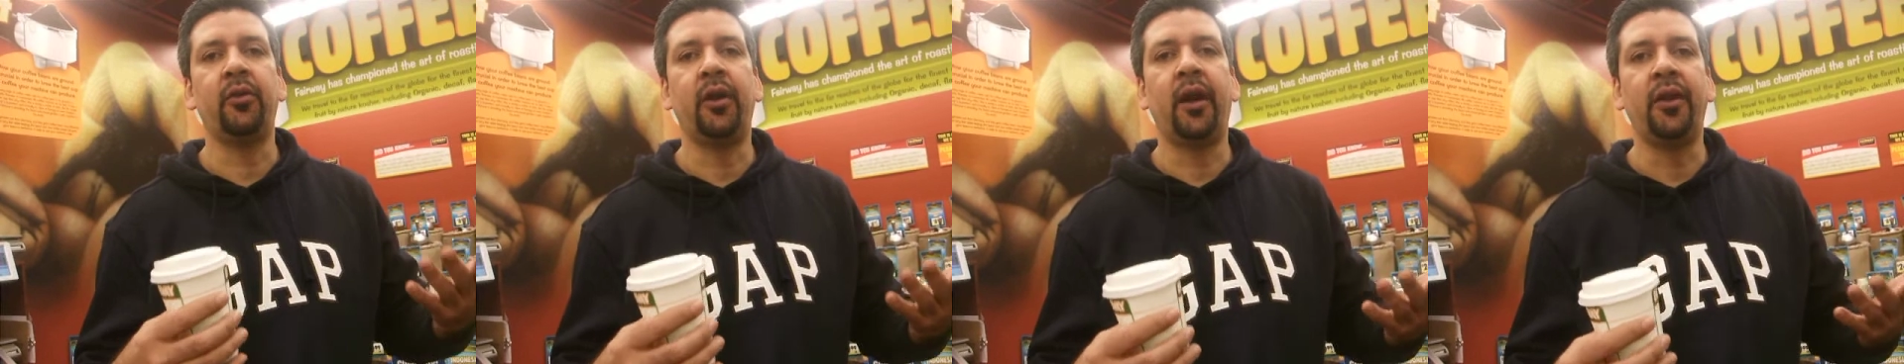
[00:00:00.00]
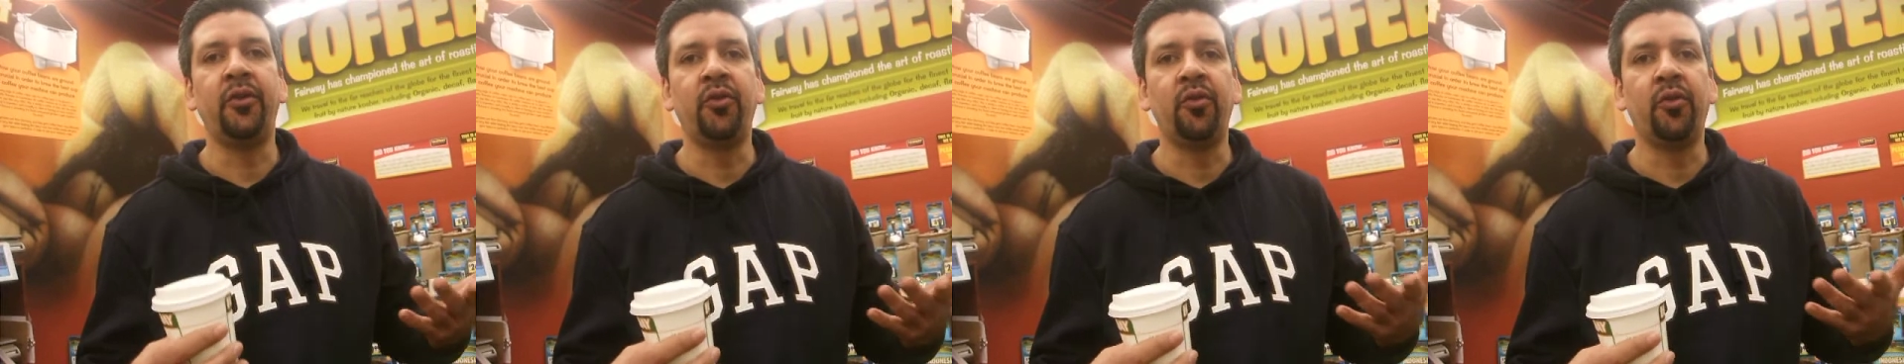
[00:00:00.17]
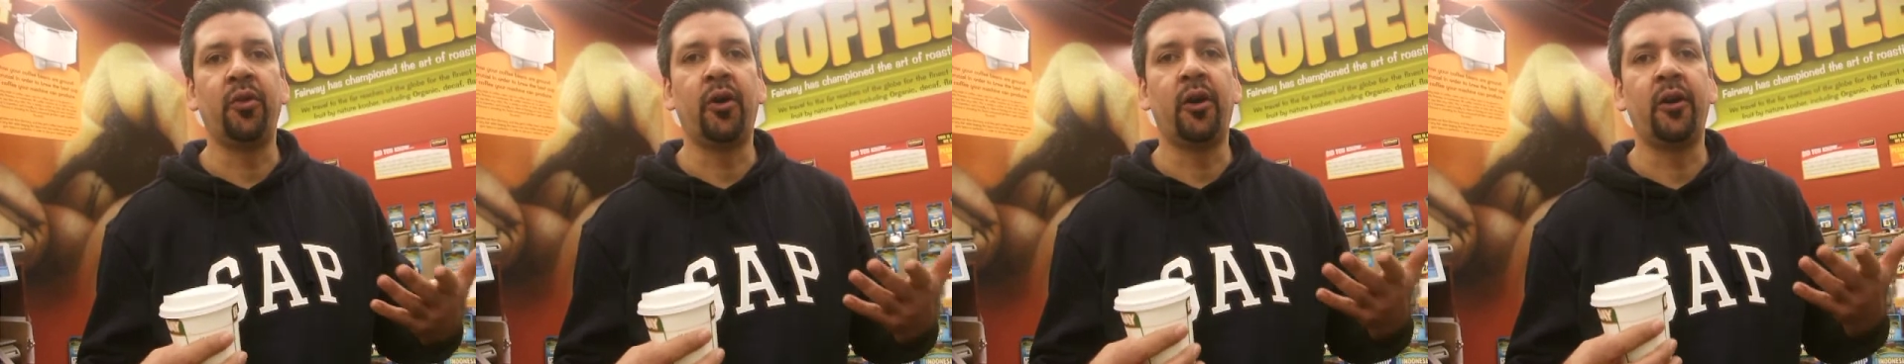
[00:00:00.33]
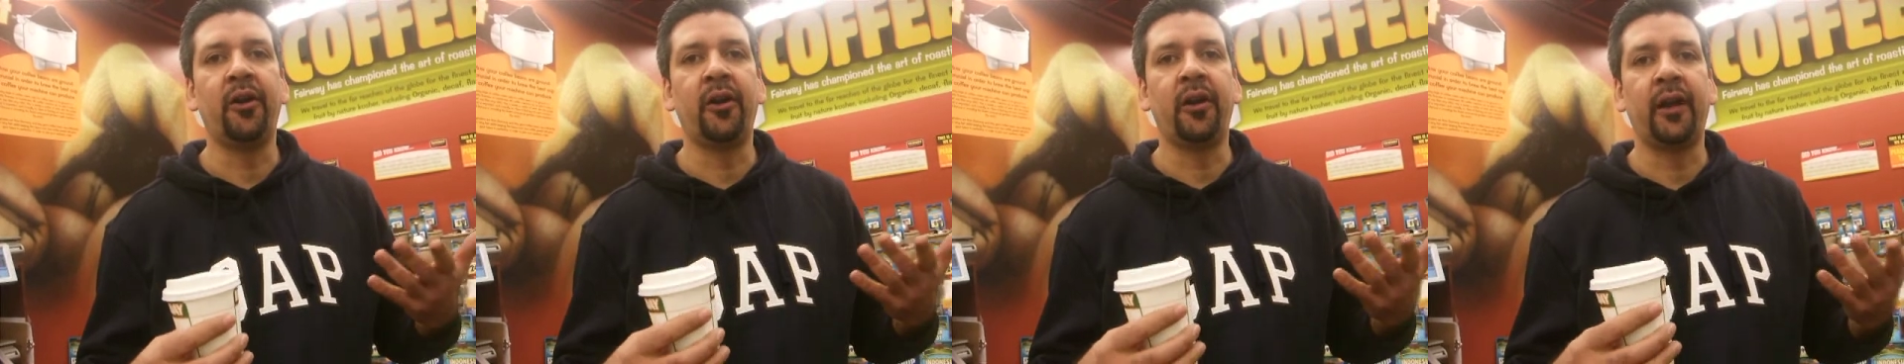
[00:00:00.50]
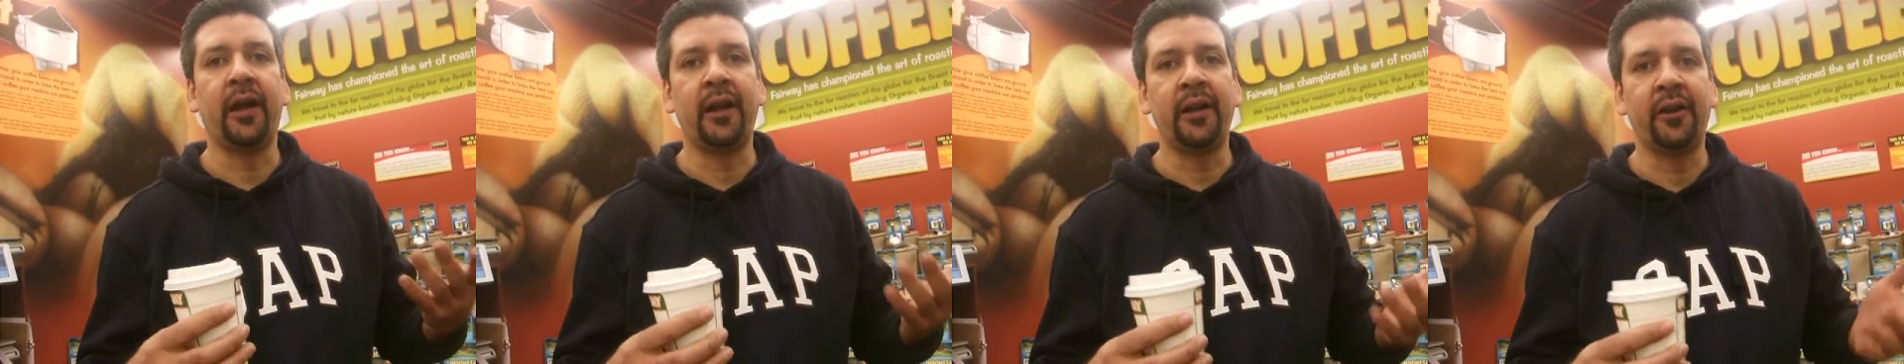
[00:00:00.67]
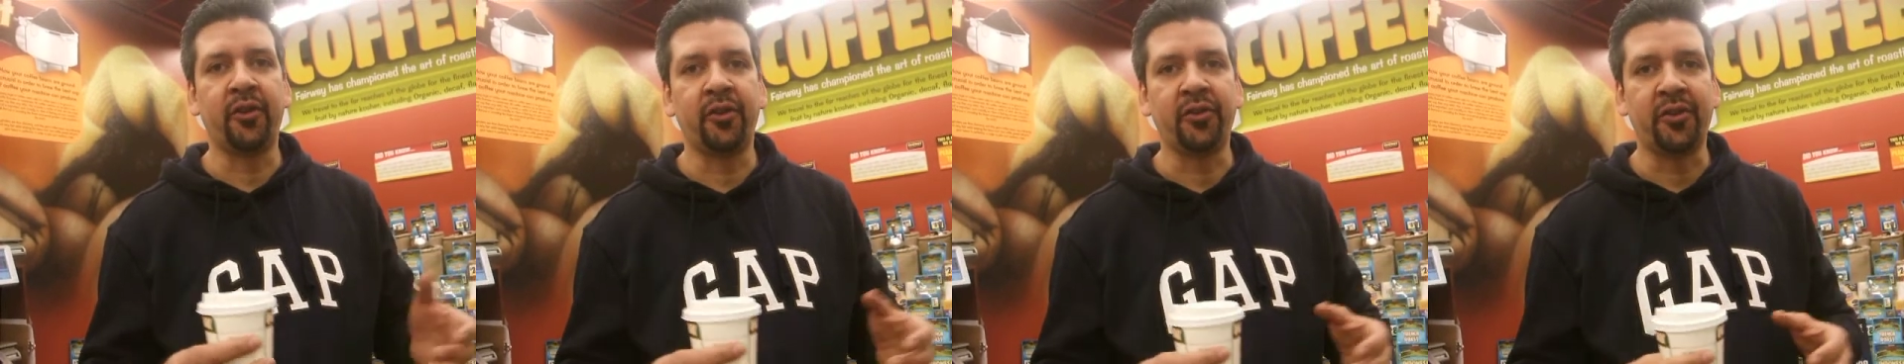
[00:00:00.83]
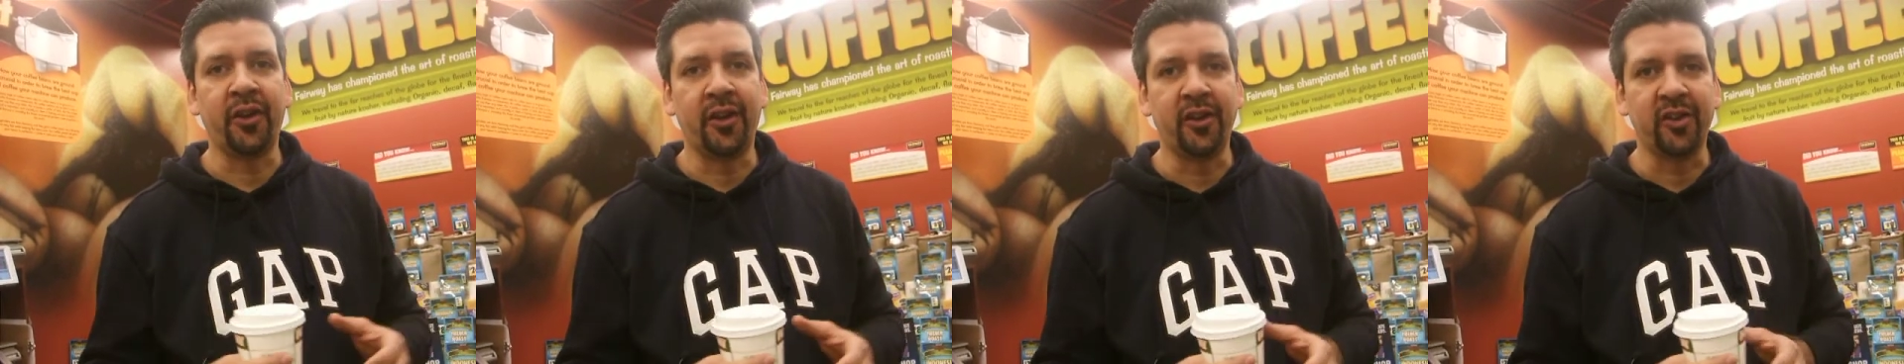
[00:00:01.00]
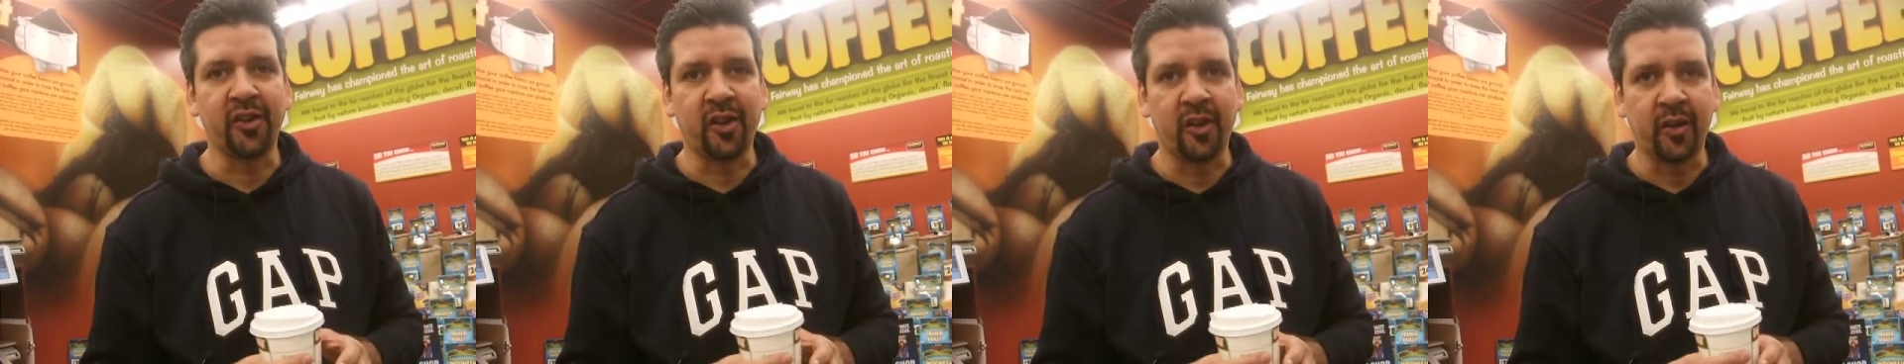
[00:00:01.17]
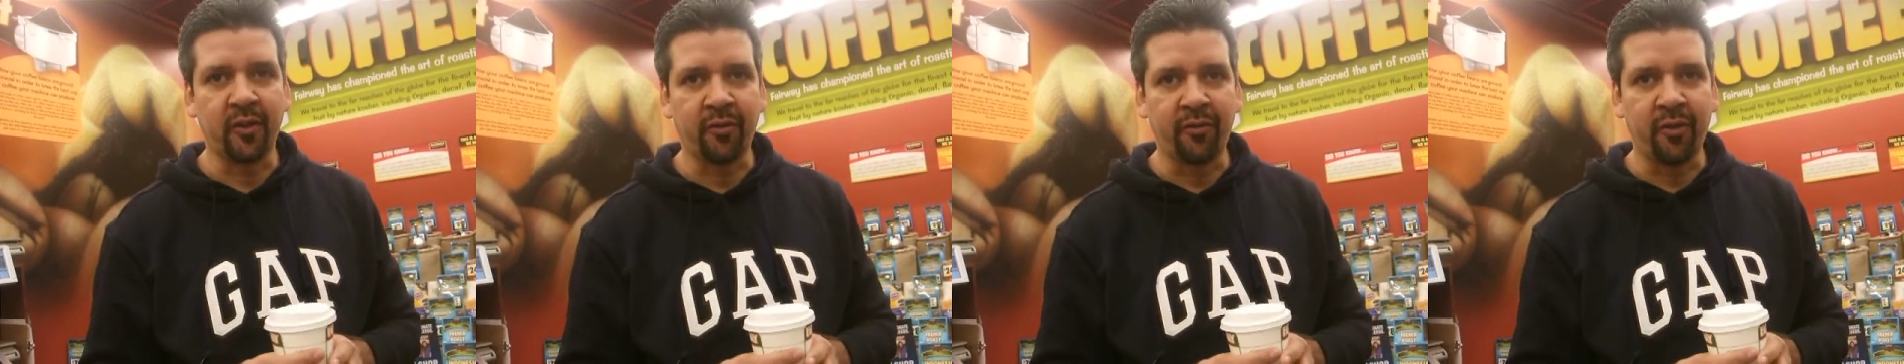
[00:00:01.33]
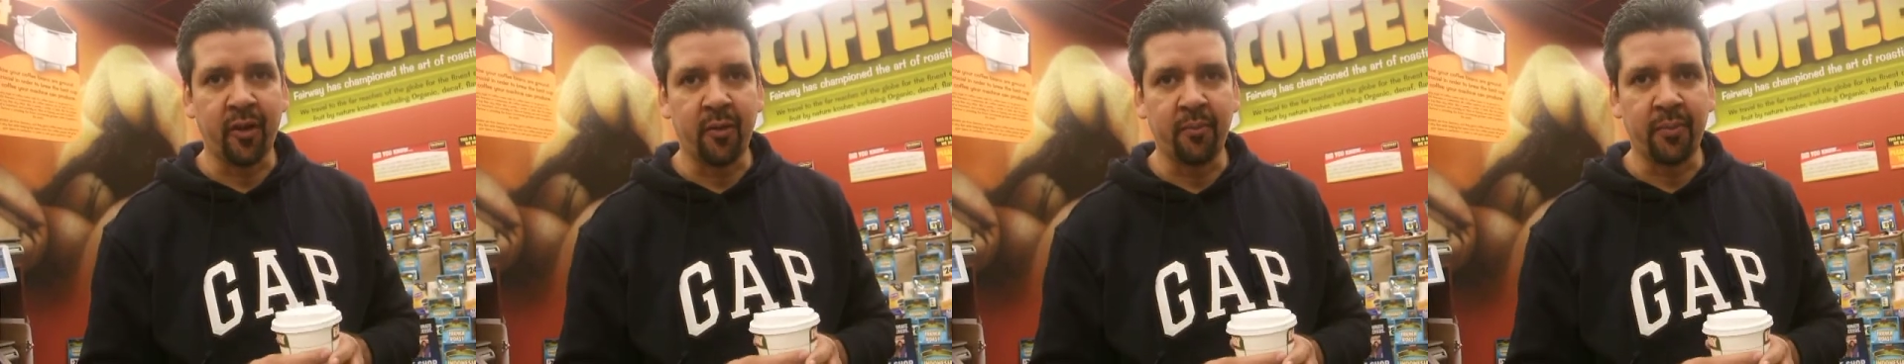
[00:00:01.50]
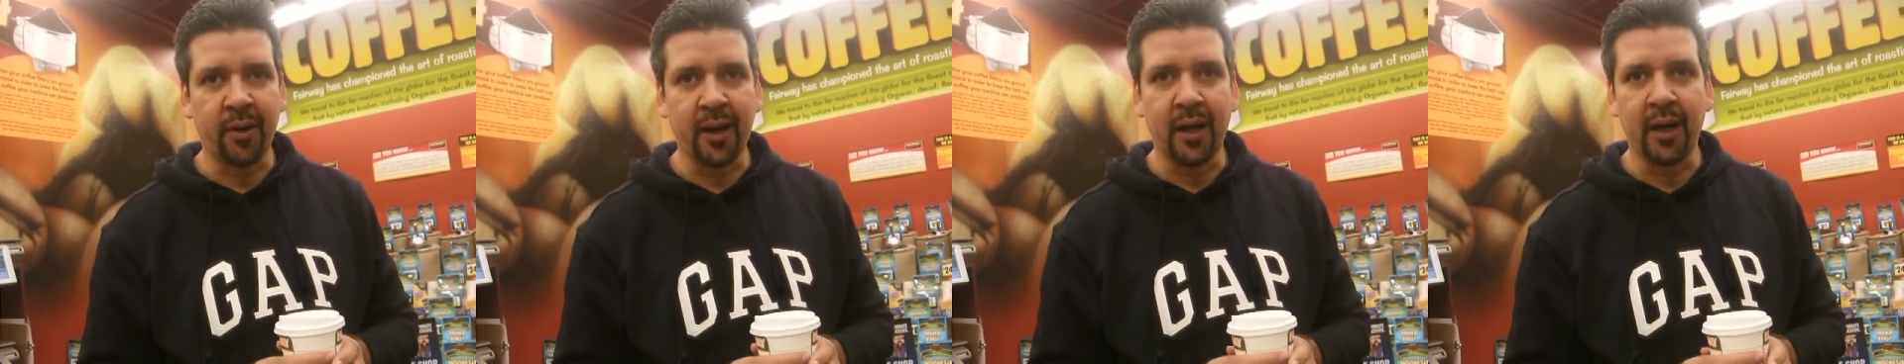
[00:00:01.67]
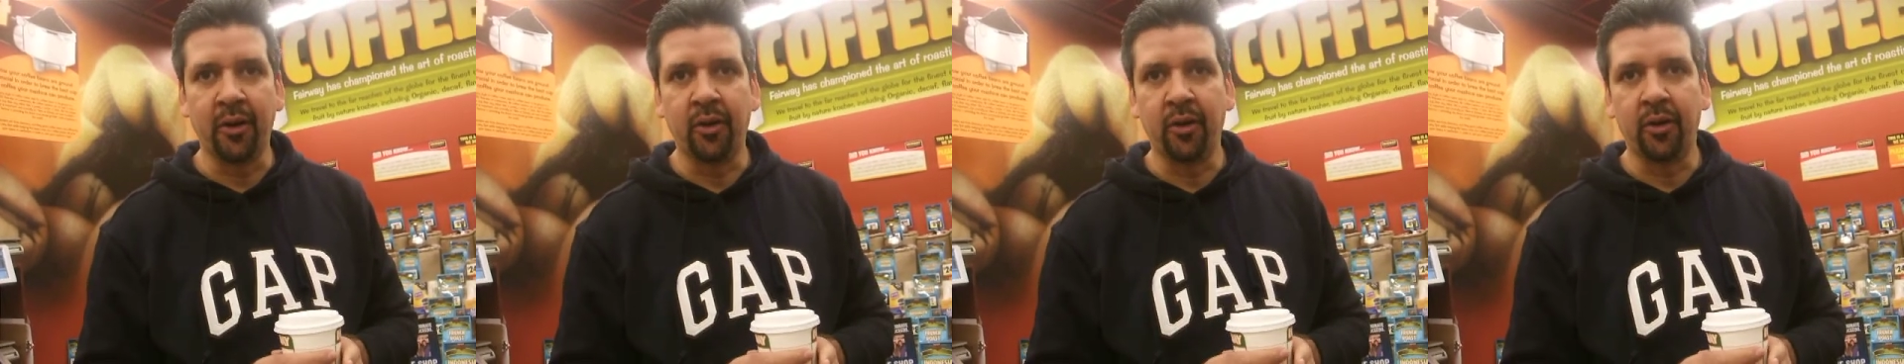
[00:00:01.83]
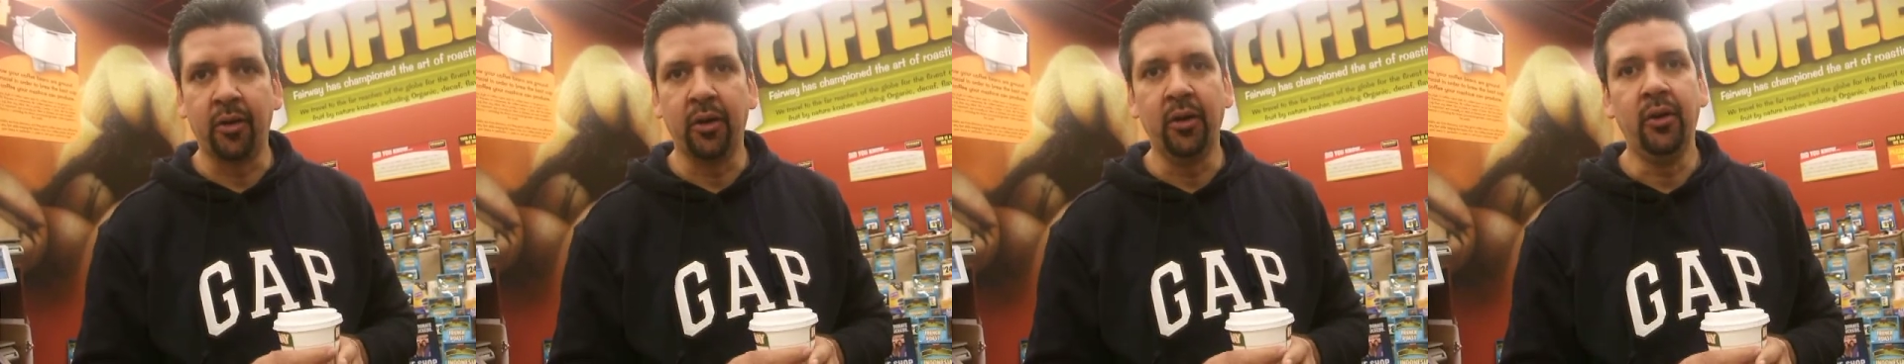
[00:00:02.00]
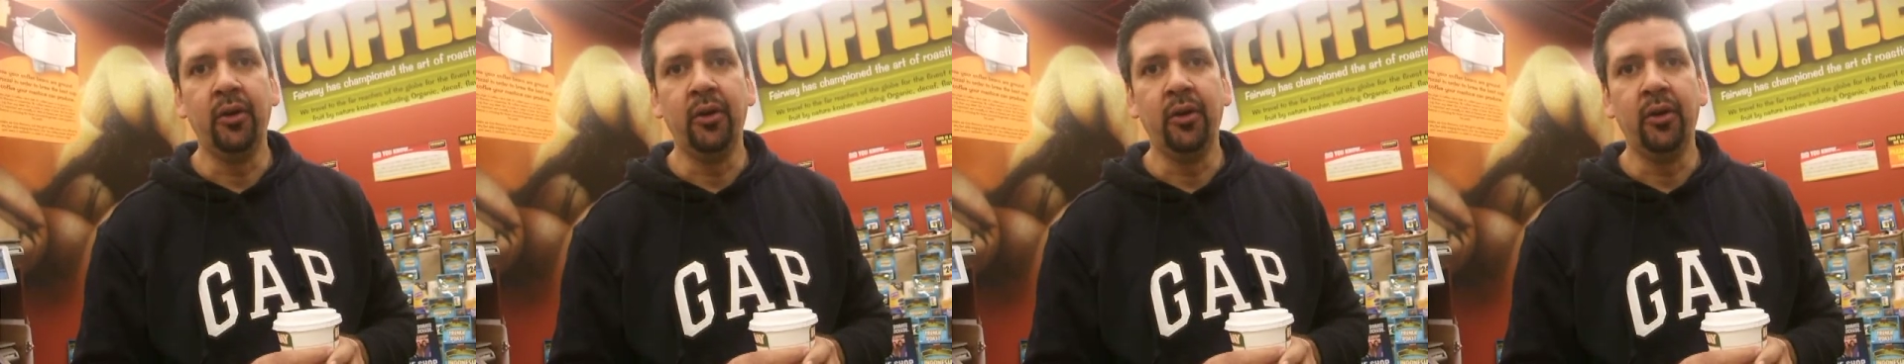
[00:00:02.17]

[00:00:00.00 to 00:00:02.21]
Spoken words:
if you are a little sensitive about